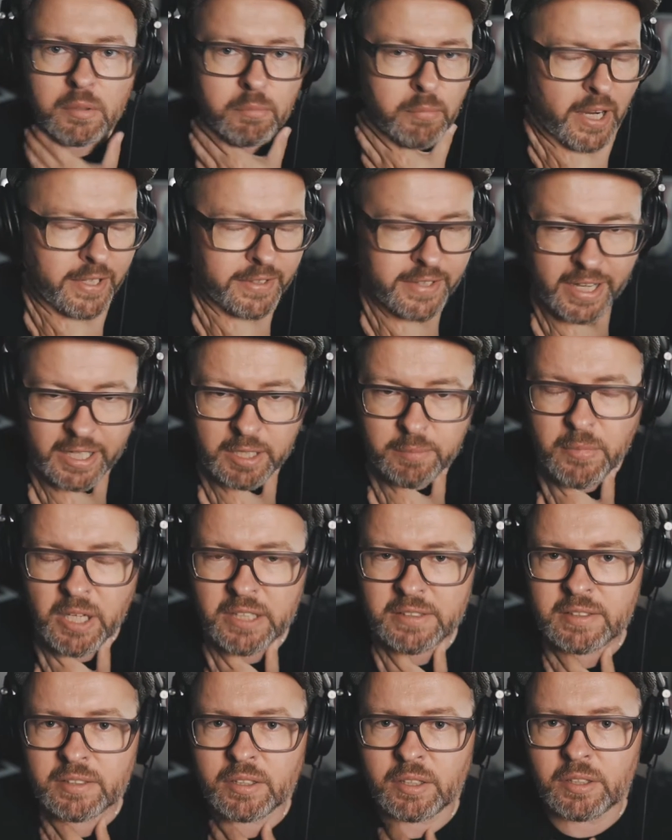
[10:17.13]
My neck
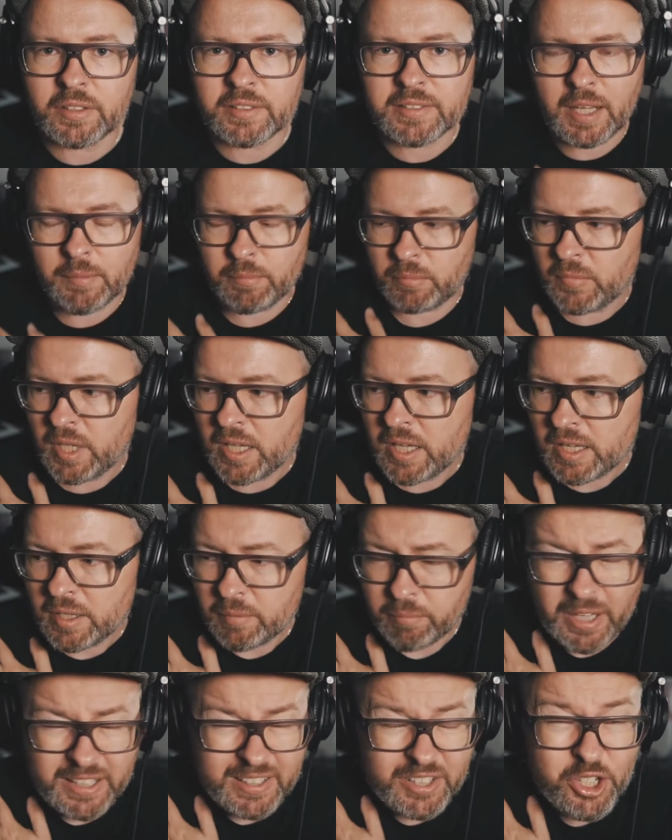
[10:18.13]
muscles,
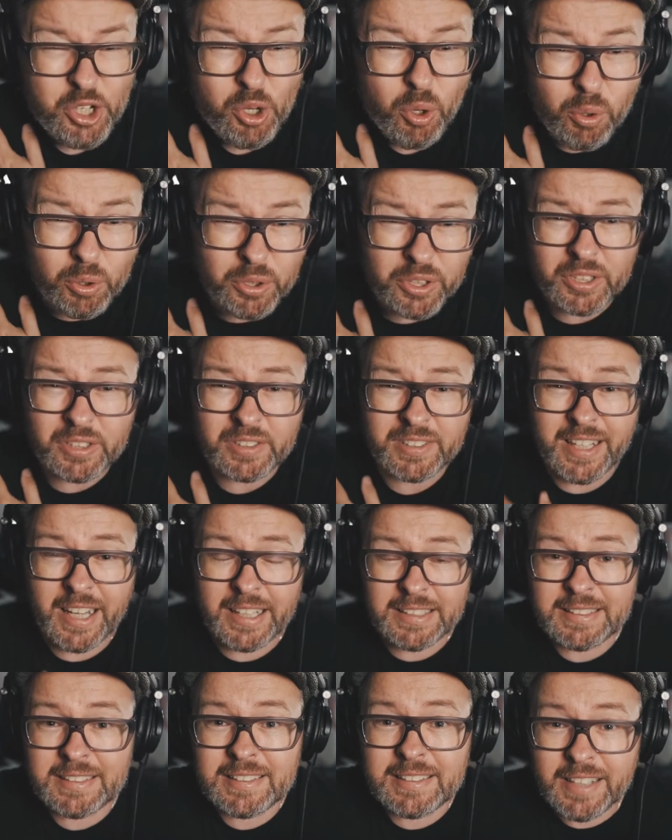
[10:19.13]
my shoulders
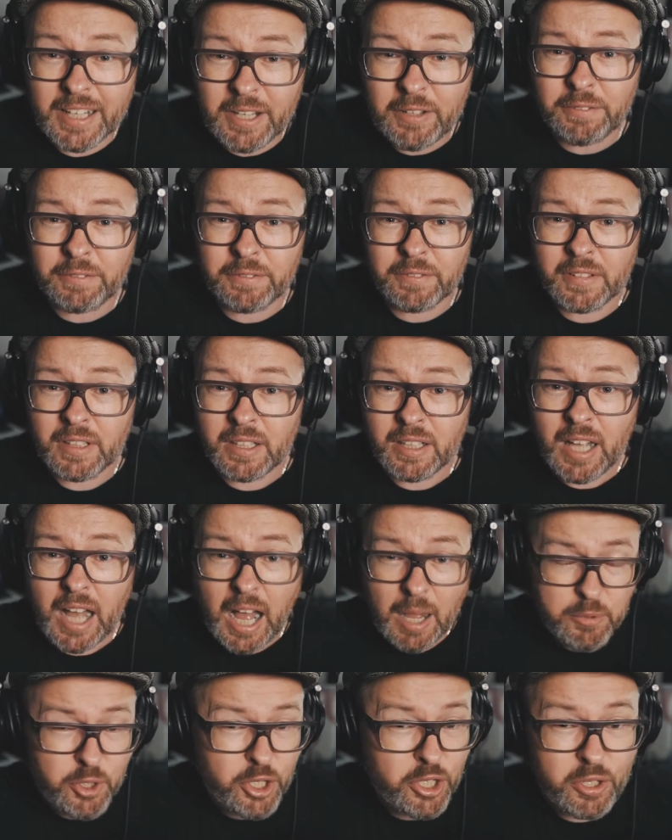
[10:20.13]
get stiff.
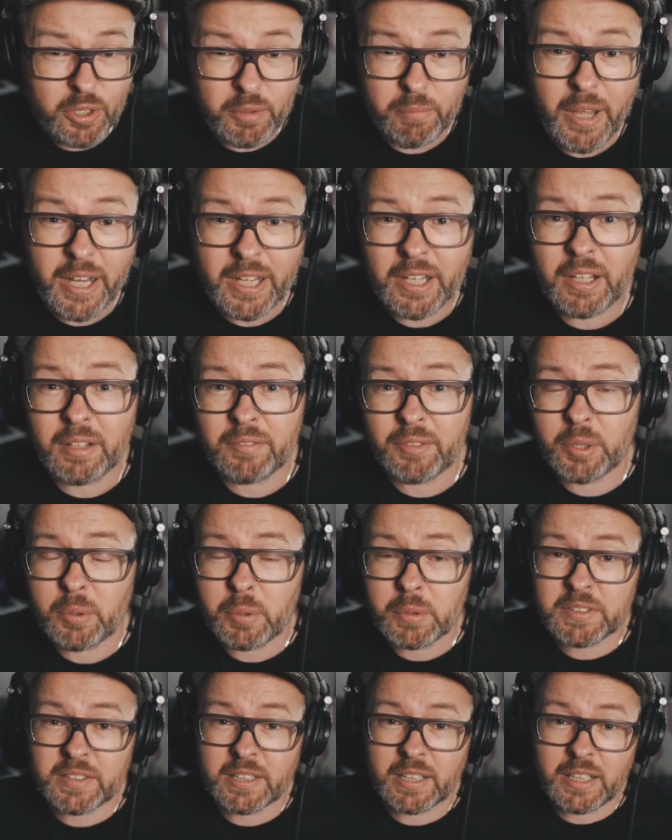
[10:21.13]
I'm sure many of you
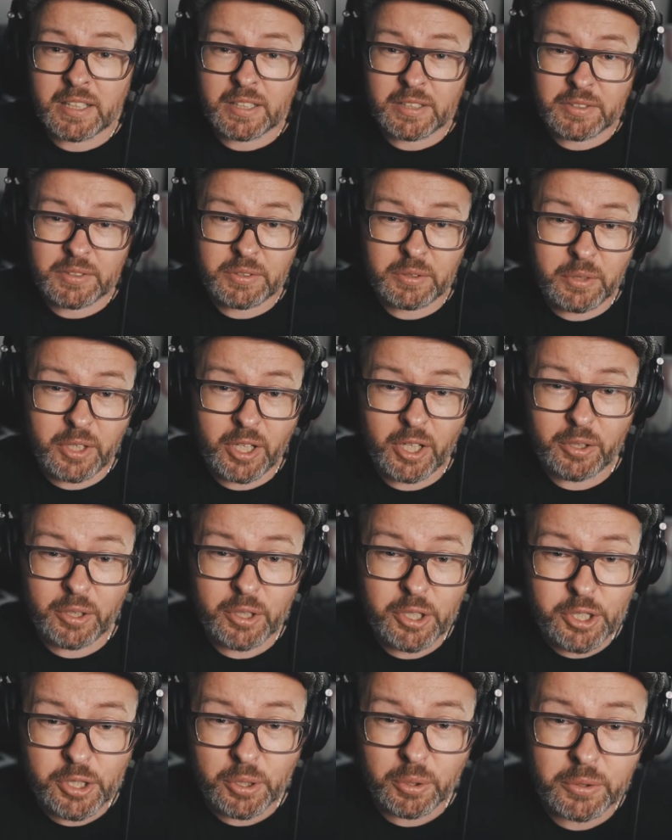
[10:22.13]
who sit in the studio,
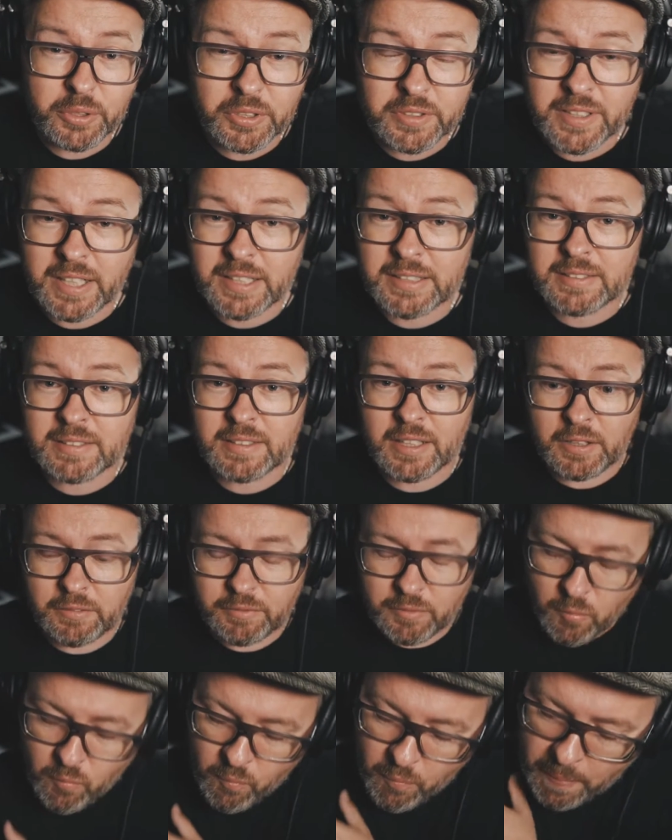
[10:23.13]
your shoulders get
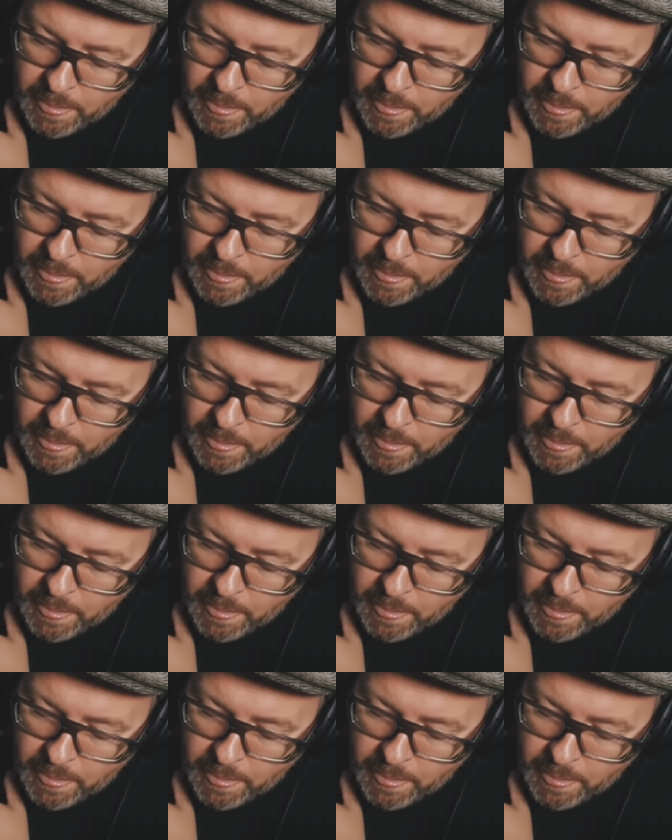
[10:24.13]
stiff.